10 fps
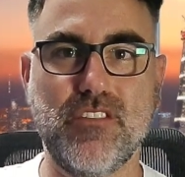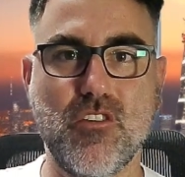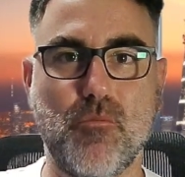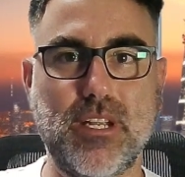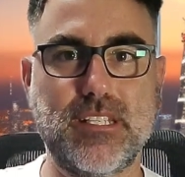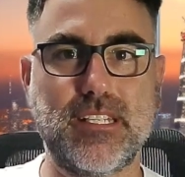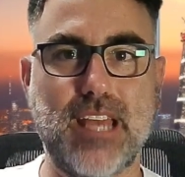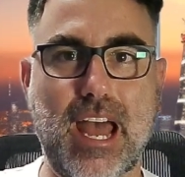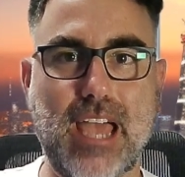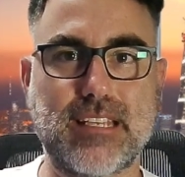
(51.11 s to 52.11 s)
Please hit the
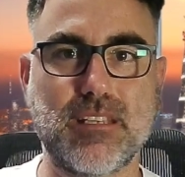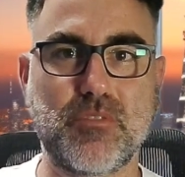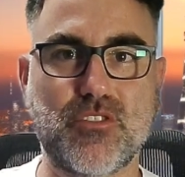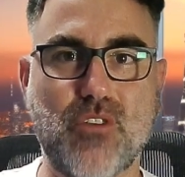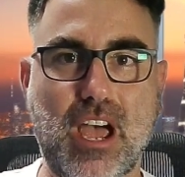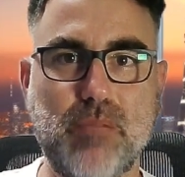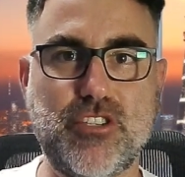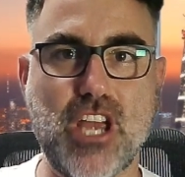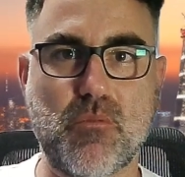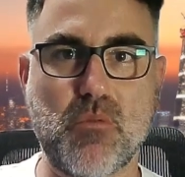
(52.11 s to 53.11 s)
like, subscribe, share
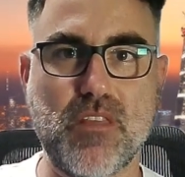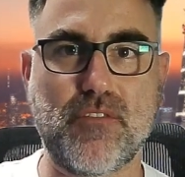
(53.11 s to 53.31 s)
with friends,